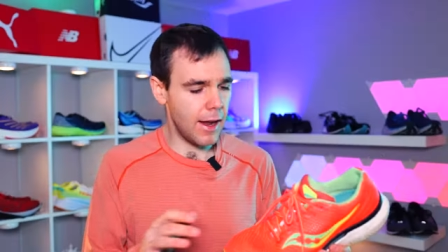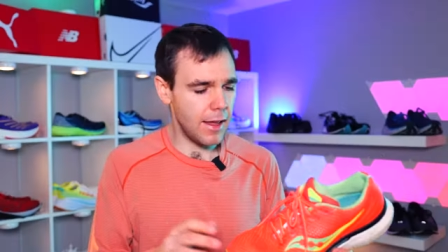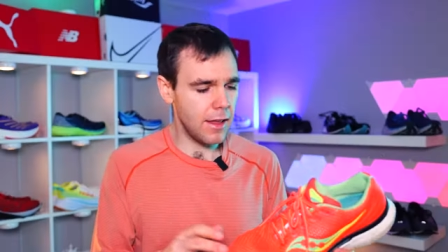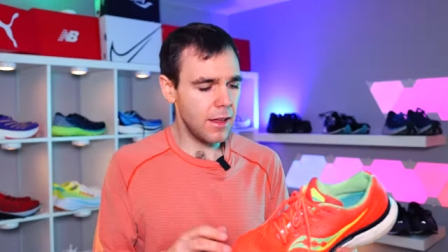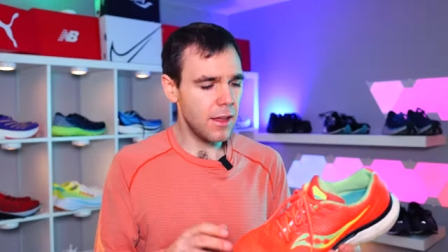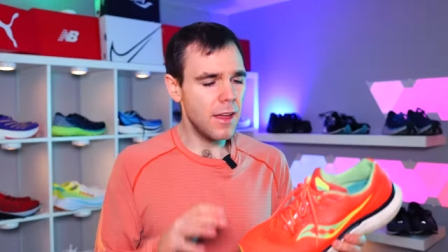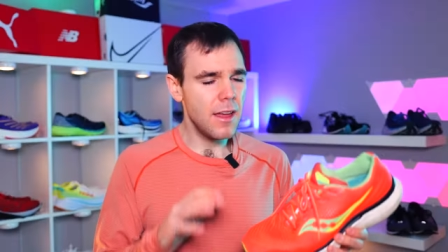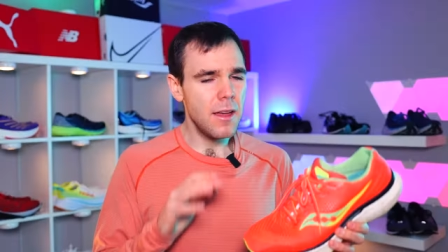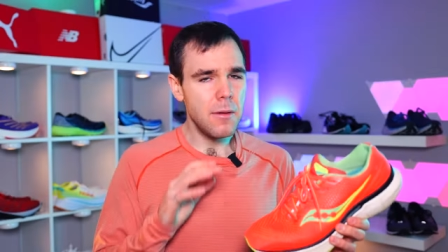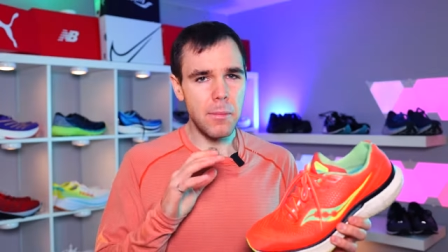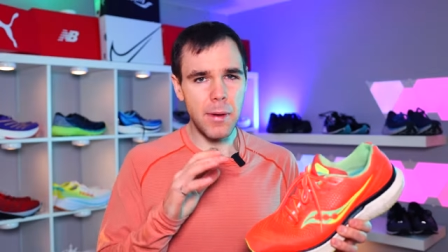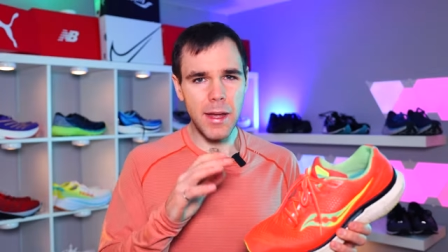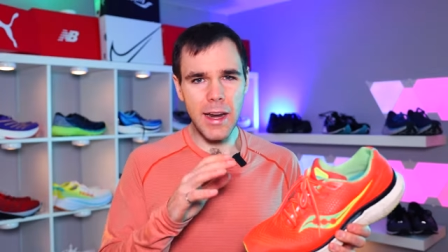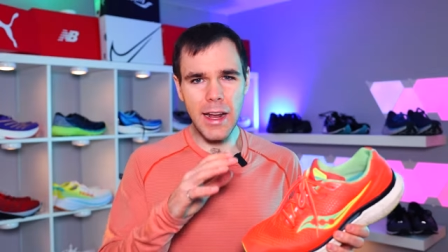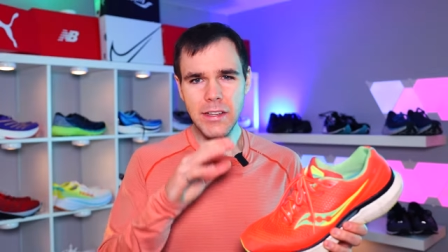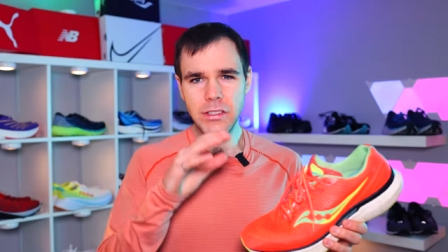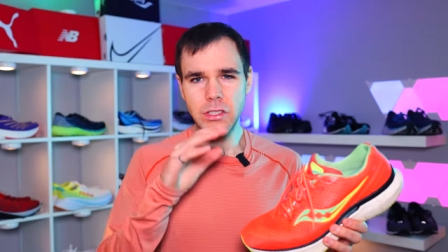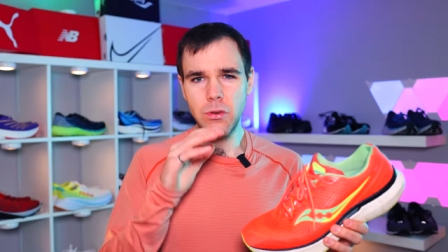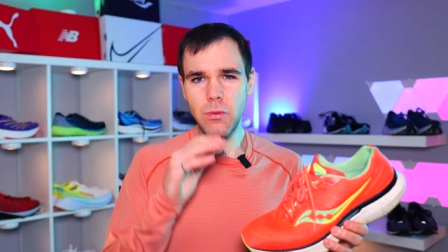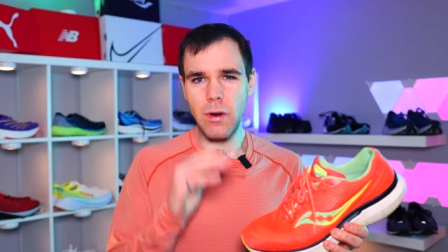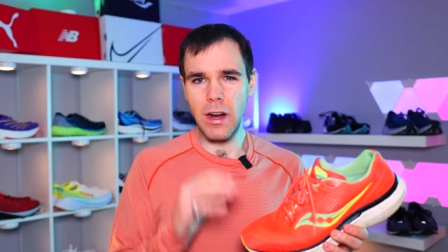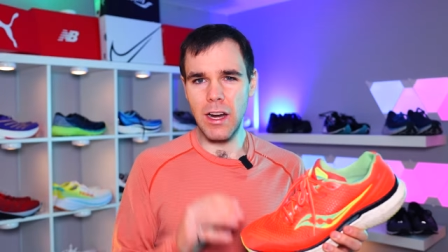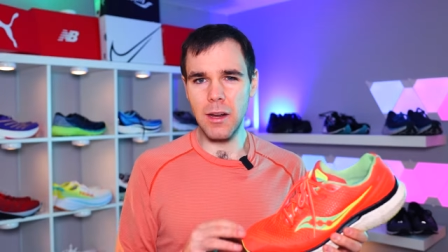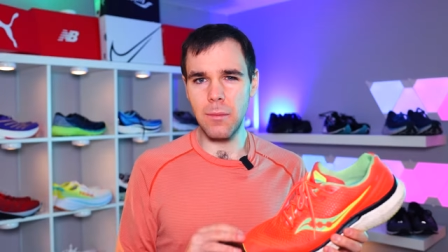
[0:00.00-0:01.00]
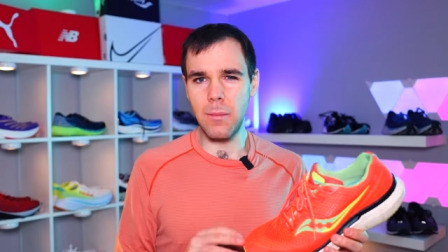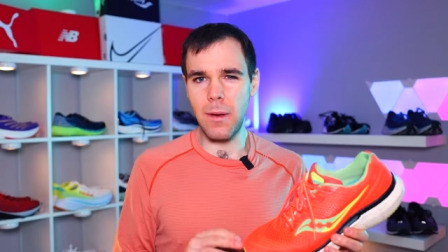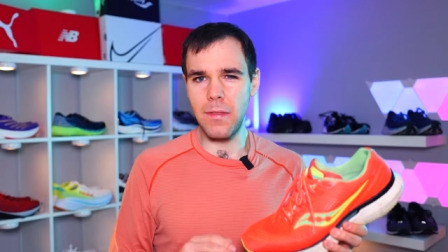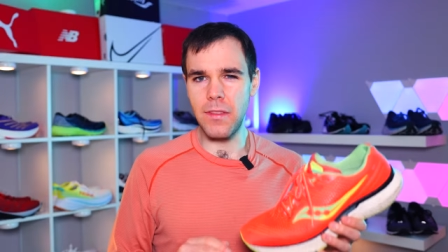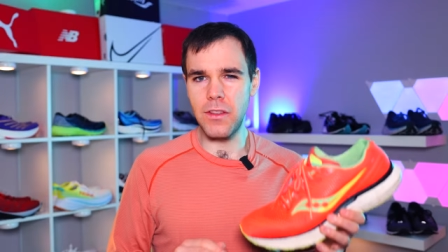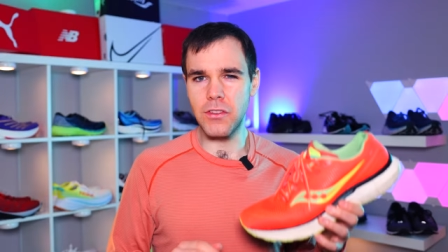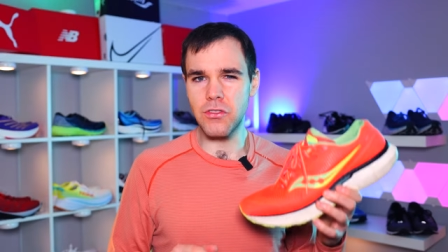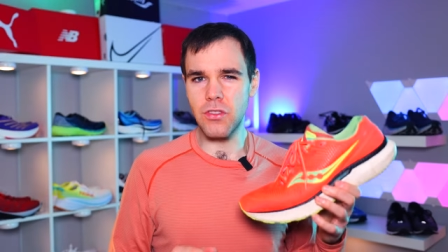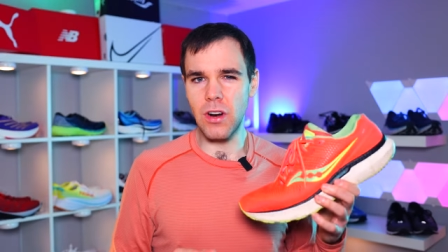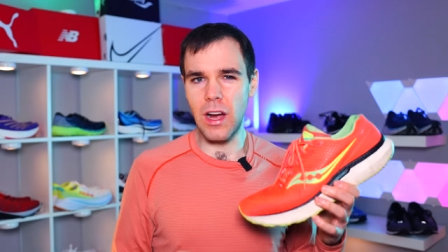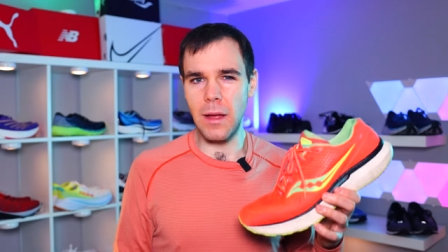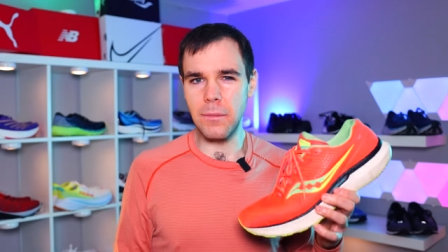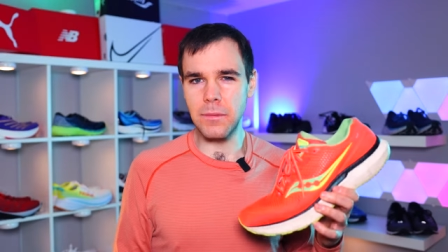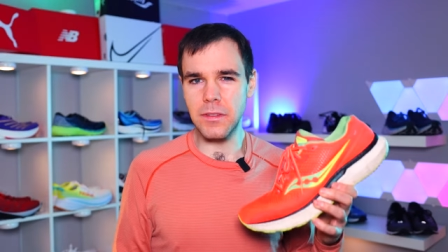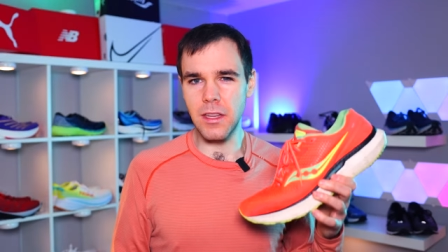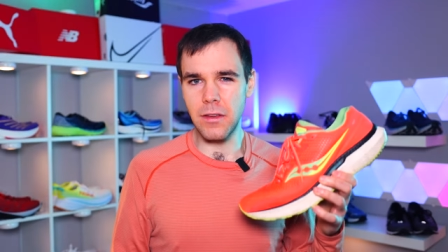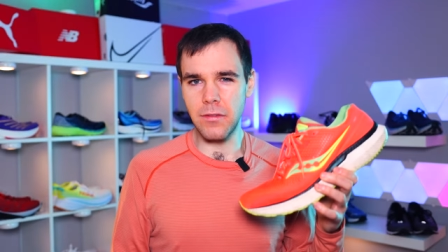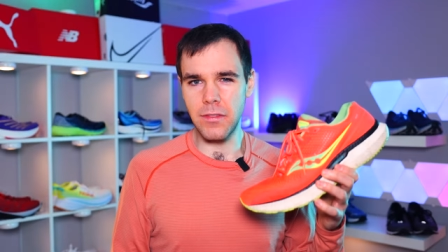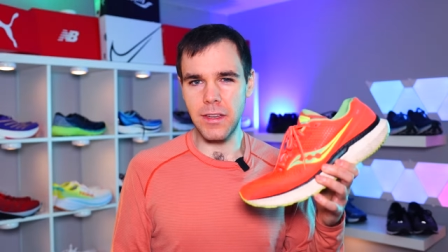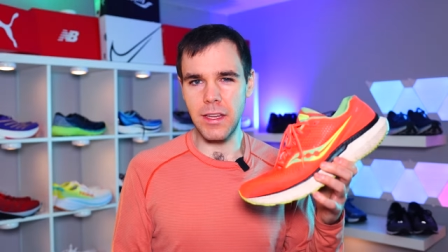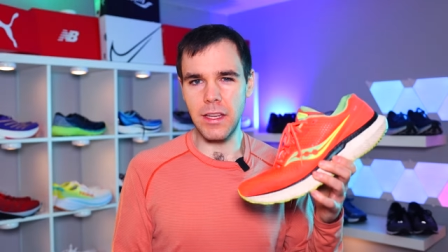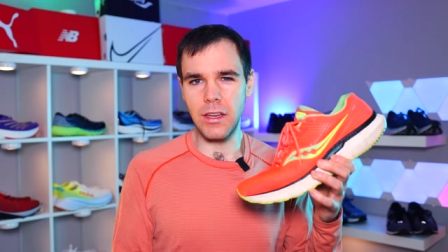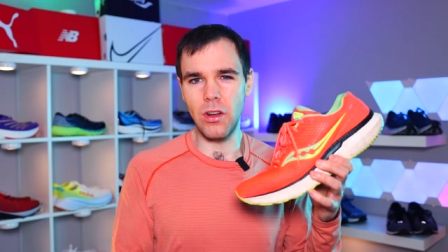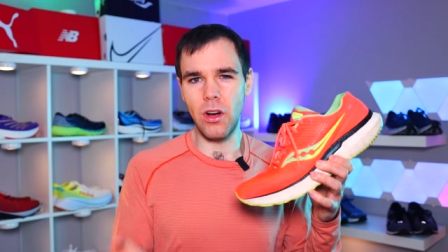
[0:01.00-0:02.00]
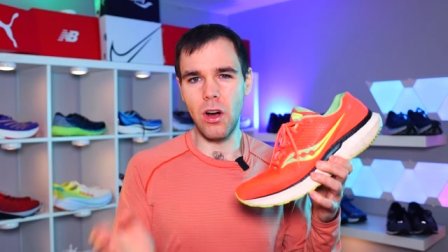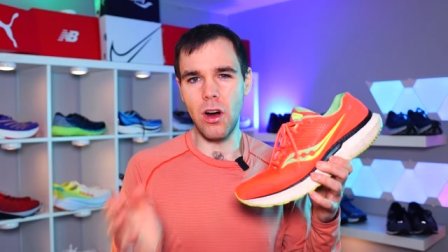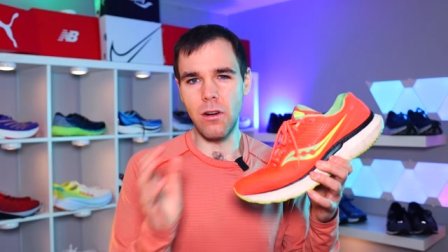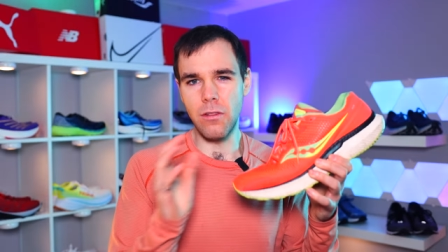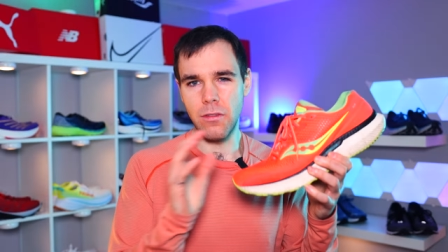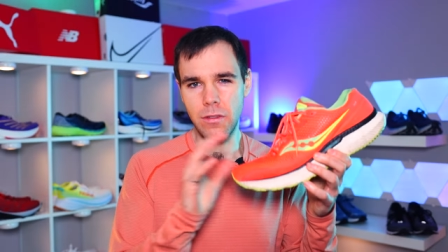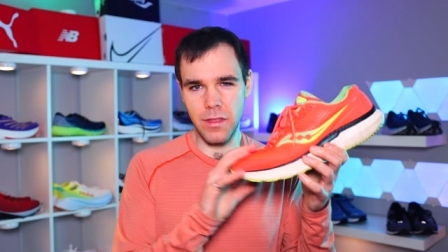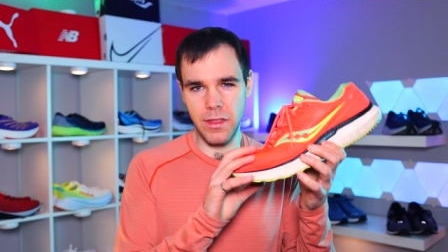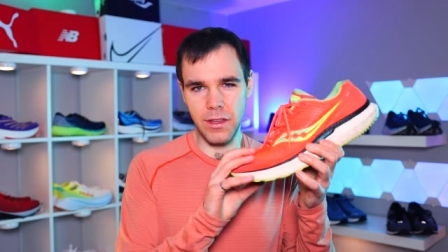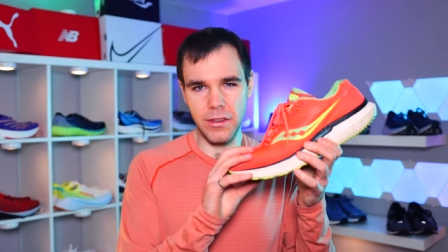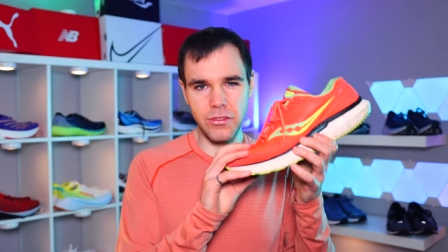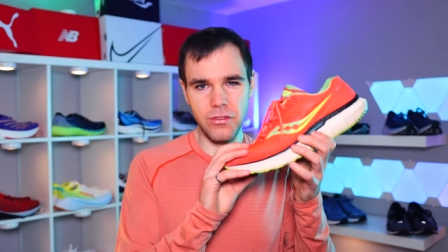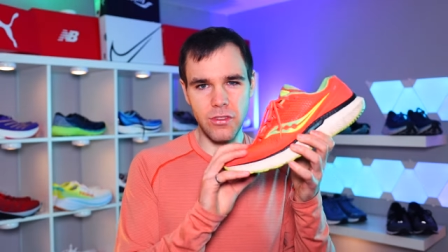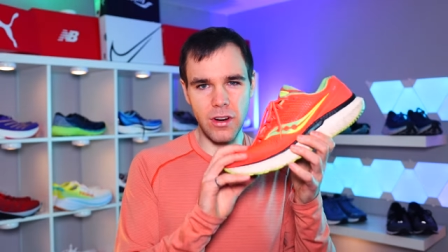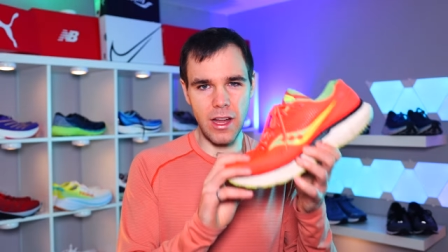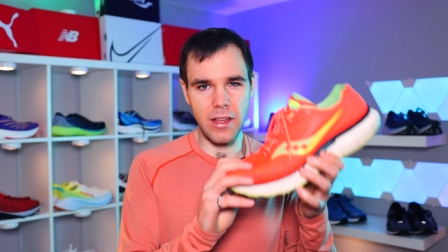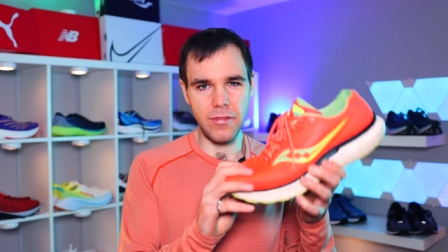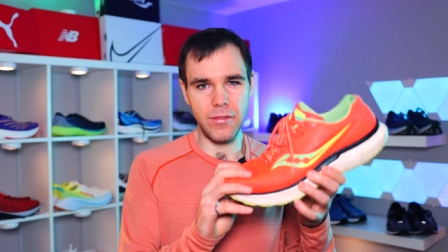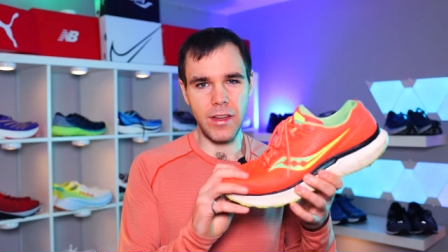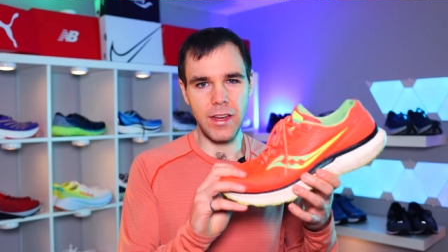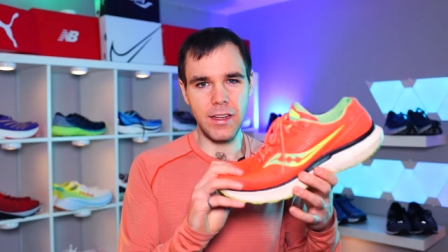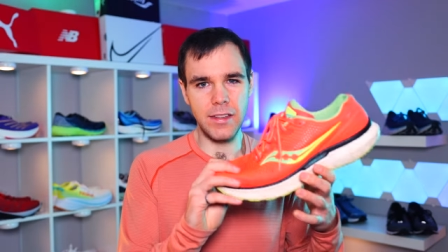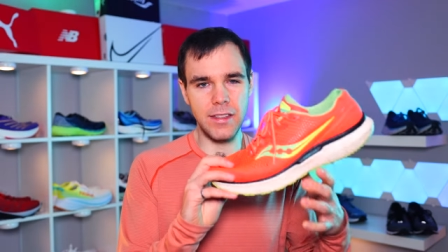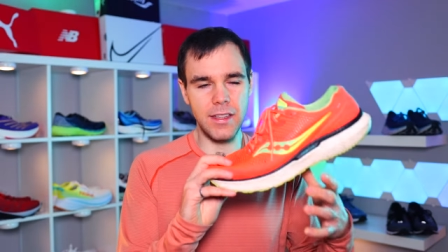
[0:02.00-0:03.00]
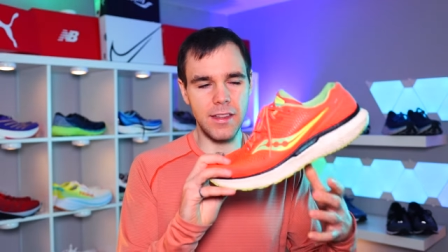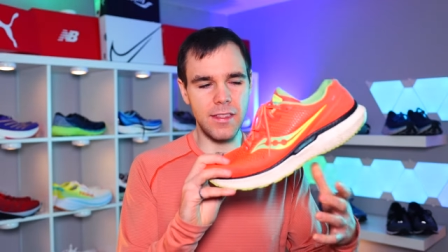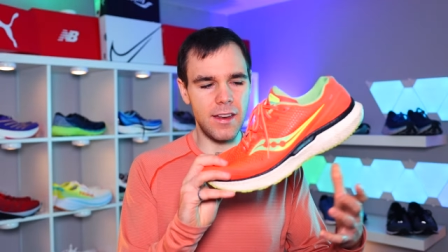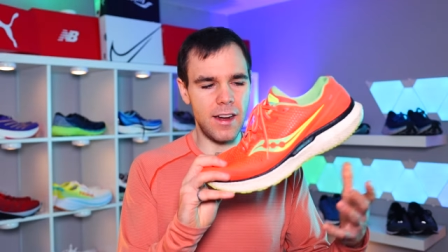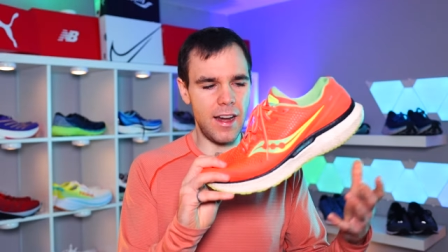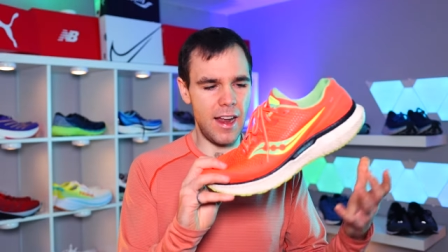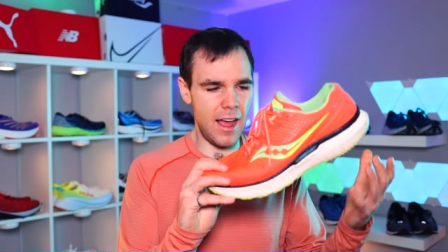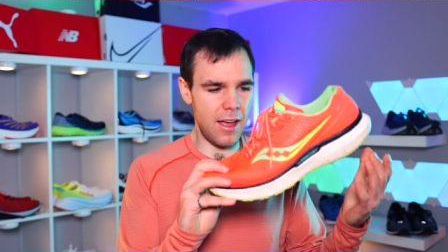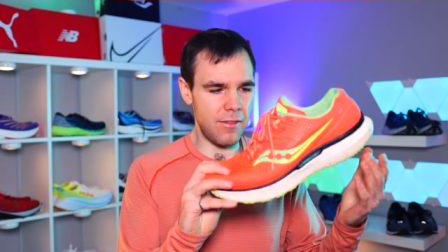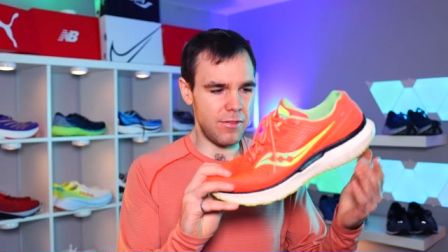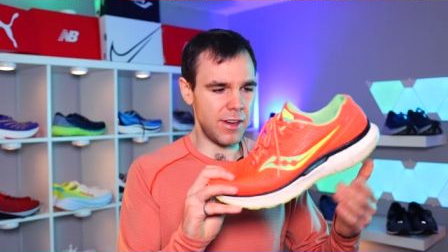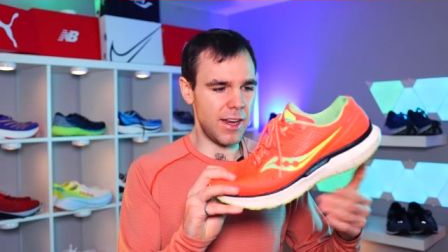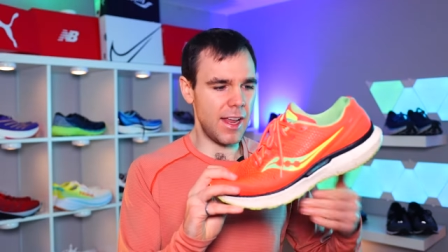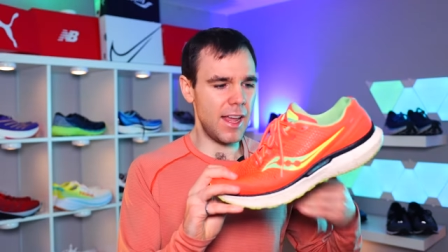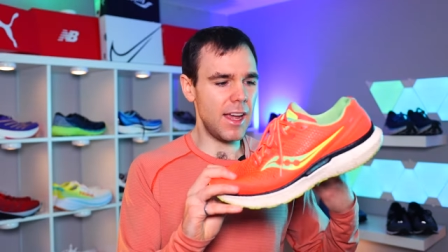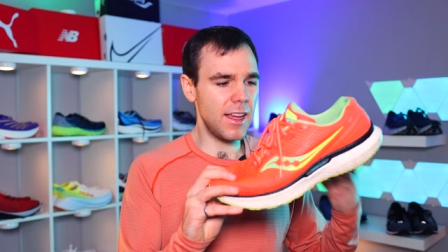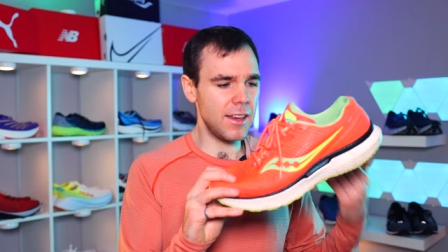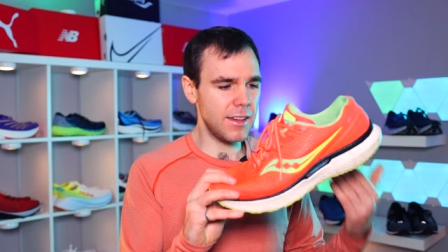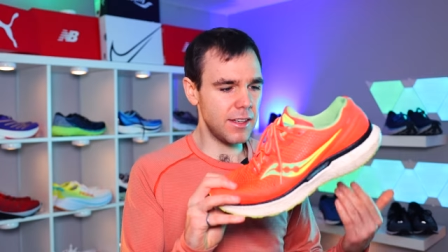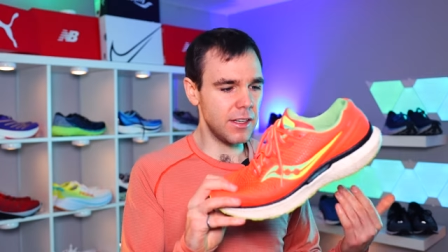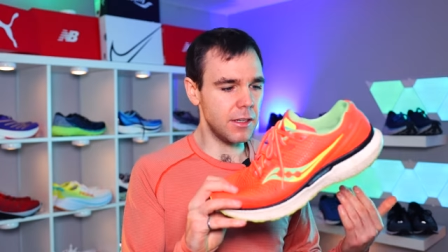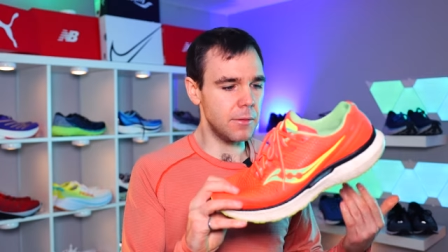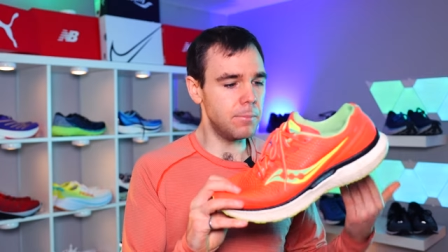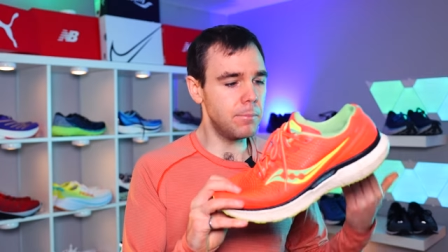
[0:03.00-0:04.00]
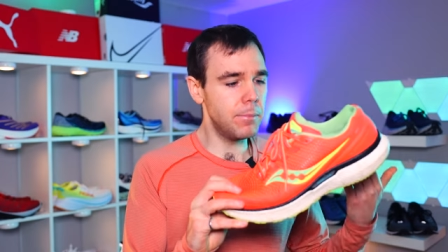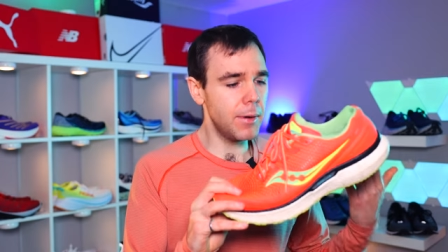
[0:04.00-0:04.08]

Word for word: I might actually recommend the Triumph seventeen over the Triumph eighteen that I have in hand here.